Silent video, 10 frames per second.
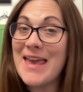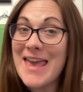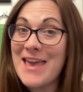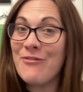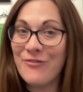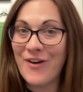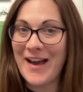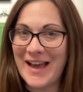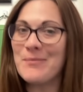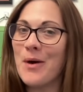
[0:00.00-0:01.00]
if I
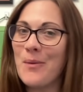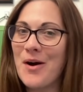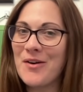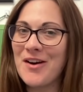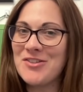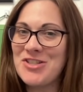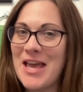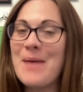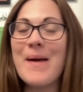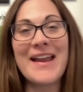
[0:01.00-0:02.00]
had my wildcard
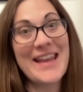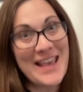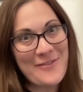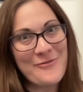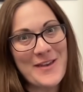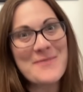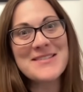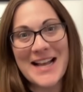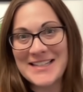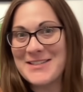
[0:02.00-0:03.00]
chip and if it was
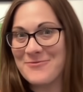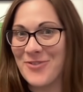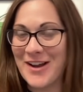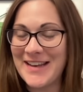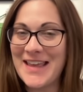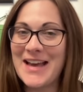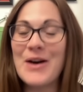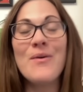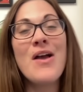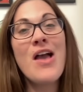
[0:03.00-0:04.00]
active right now,